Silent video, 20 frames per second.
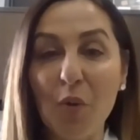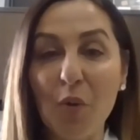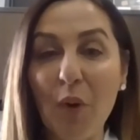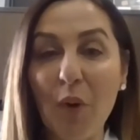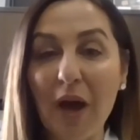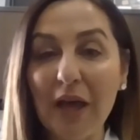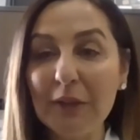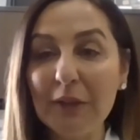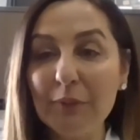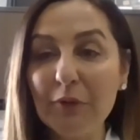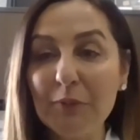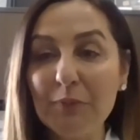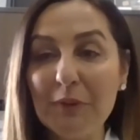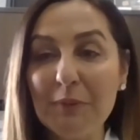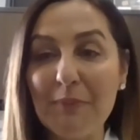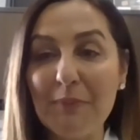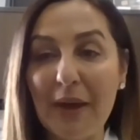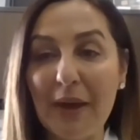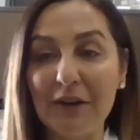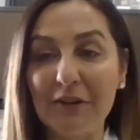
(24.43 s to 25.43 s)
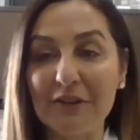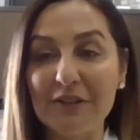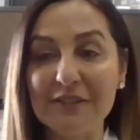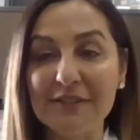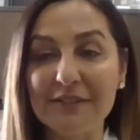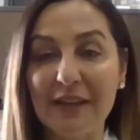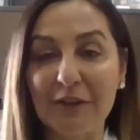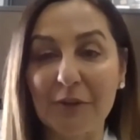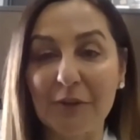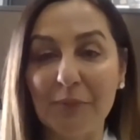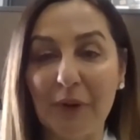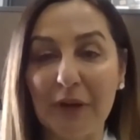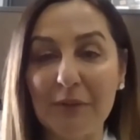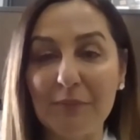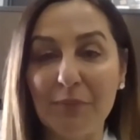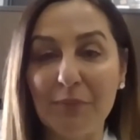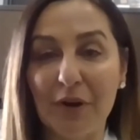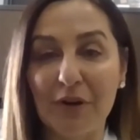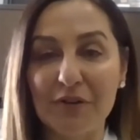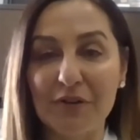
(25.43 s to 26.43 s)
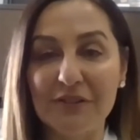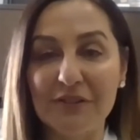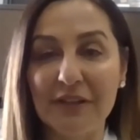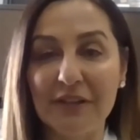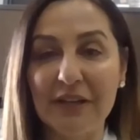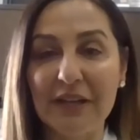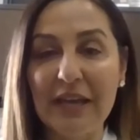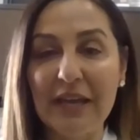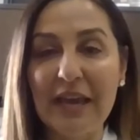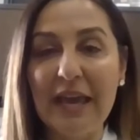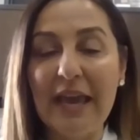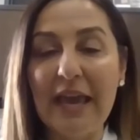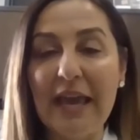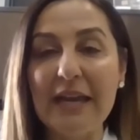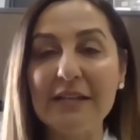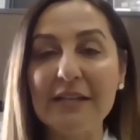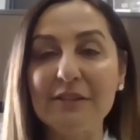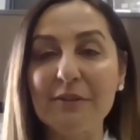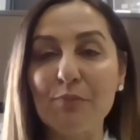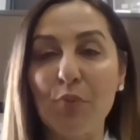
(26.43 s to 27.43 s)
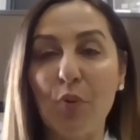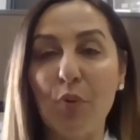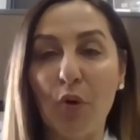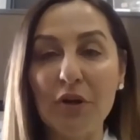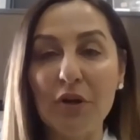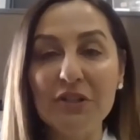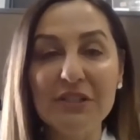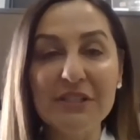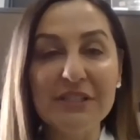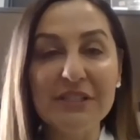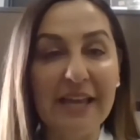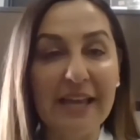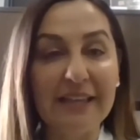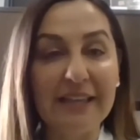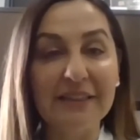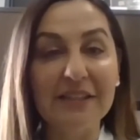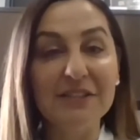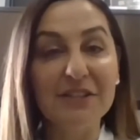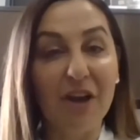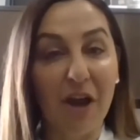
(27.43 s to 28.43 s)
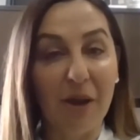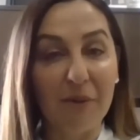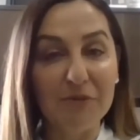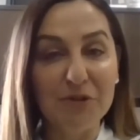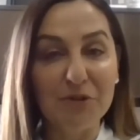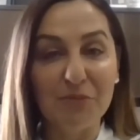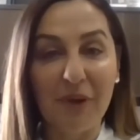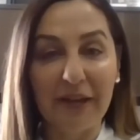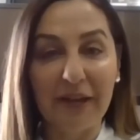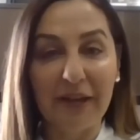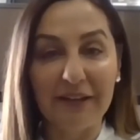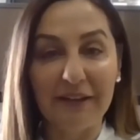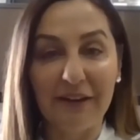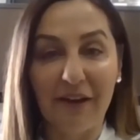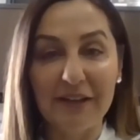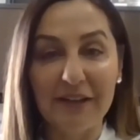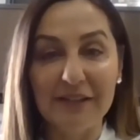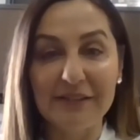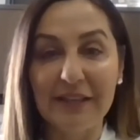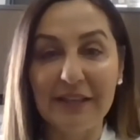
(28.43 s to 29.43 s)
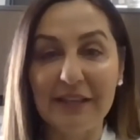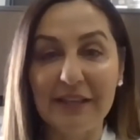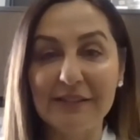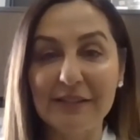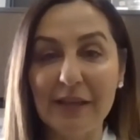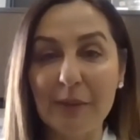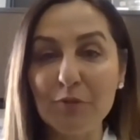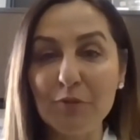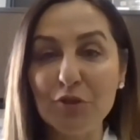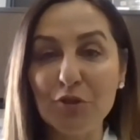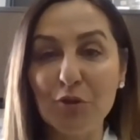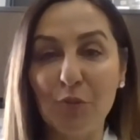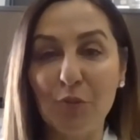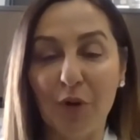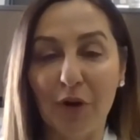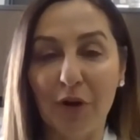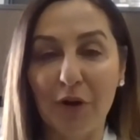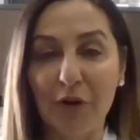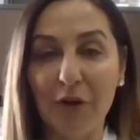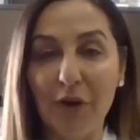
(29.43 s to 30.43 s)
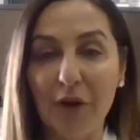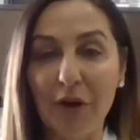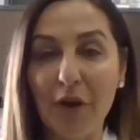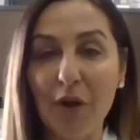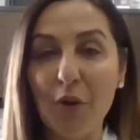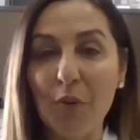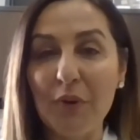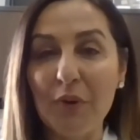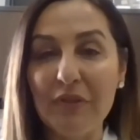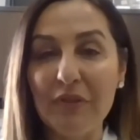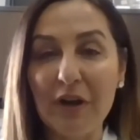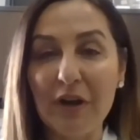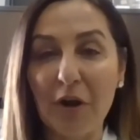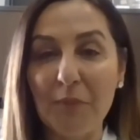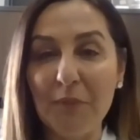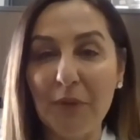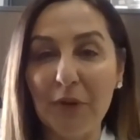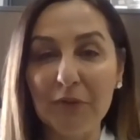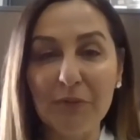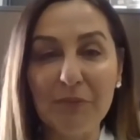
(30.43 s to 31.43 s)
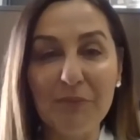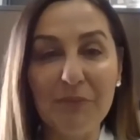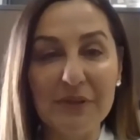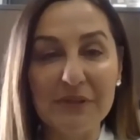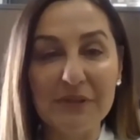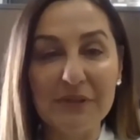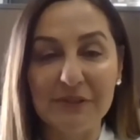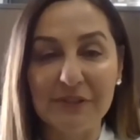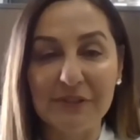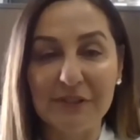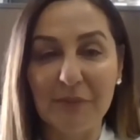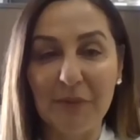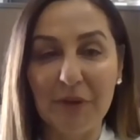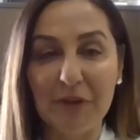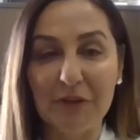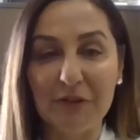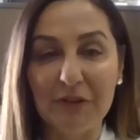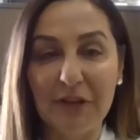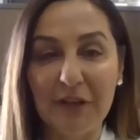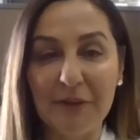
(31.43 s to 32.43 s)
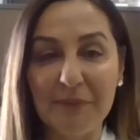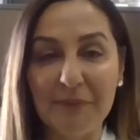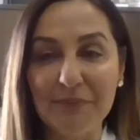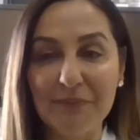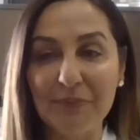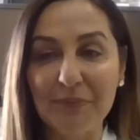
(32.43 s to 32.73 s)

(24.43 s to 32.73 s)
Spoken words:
While it would be better to celebrate in person, it is important to take the time to recognize the exceptional work within our Milton business community.